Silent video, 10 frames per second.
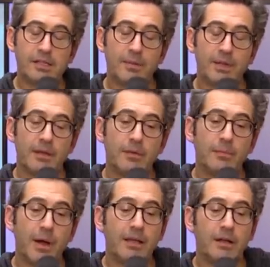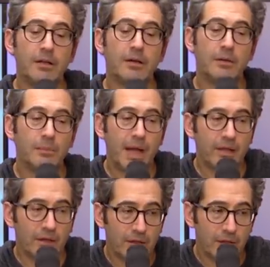something. Michael,
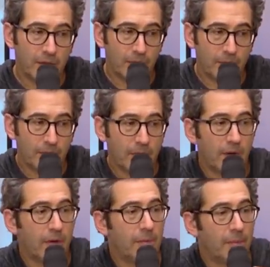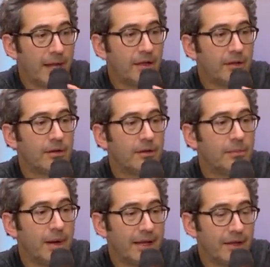Michael, under the age of 35. Michael,
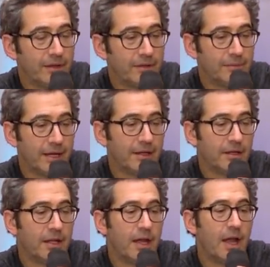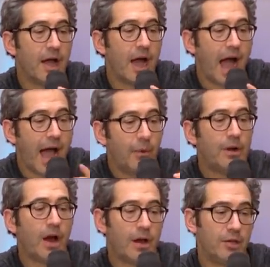Michael, Michael. I would
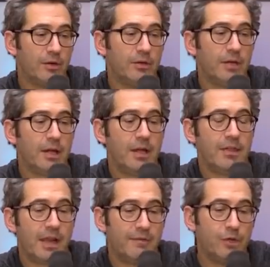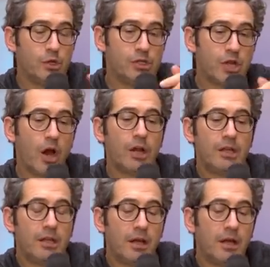argue that if you
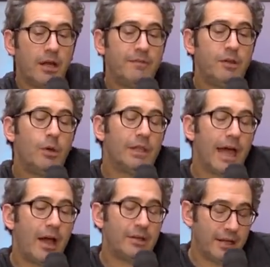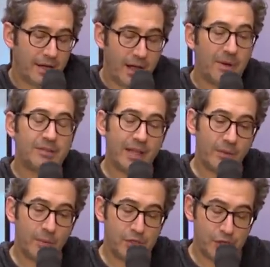started, uh, if you allowed, and I'm not saying
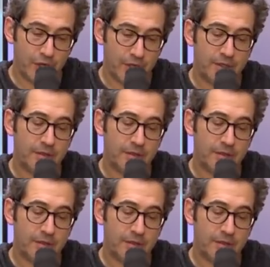that we should,